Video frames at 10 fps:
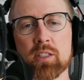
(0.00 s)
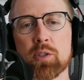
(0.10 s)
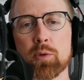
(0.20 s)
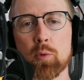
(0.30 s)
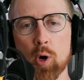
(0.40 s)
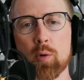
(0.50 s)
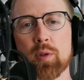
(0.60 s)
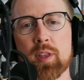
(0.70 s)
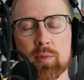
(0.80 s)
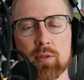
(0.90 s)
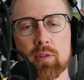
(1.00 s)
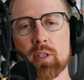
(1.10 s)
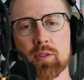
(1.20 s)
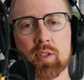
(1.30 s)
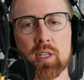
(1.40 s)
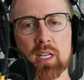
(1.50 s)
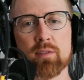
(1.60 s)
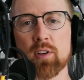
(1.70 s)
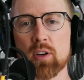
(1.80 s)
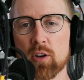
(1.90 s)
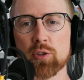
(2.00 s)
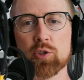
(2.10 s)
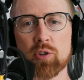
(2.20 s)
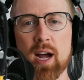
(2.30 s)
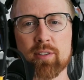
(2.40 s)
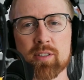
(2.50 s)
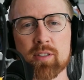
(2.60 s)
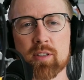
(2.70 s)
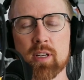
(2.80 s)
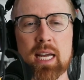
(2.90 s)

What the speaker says: to work with them to reduce the need for kernel drivers,